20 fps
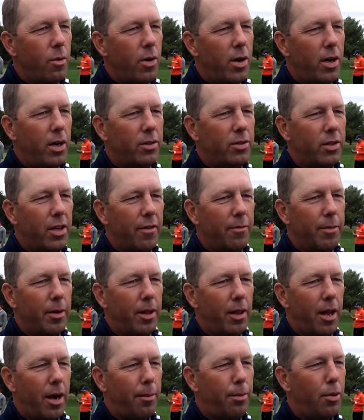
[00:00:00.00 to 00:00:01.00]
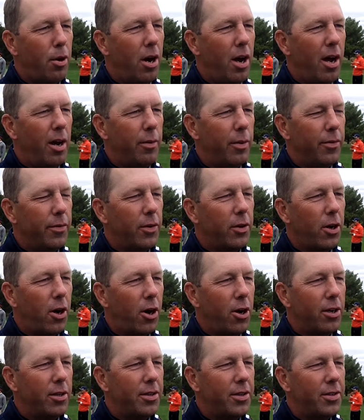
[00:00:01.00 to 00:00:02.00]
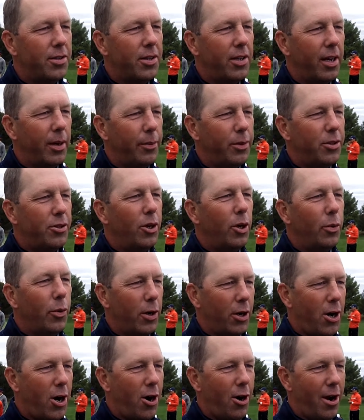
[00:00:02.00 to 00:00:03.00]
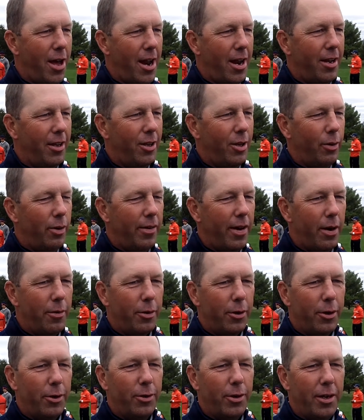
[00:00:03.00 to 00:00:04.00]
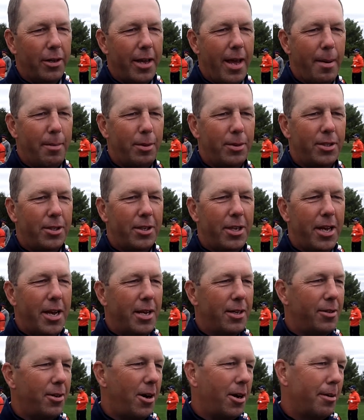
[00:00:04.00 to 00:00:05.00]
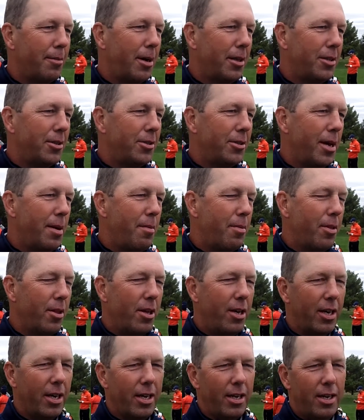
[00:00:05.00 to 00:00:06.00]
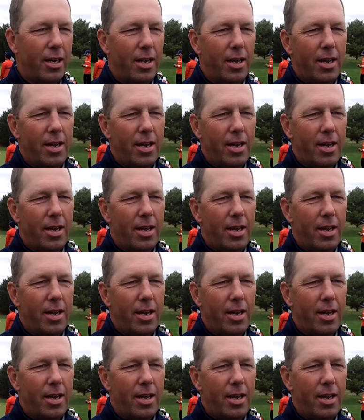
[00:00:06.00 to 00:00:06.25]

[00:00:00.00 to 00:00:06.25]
Well, it's given me a lot of pride. We've worked hard at this thing. We still work hard at it. You know, we've had a recruit on campus today talking about the same thing.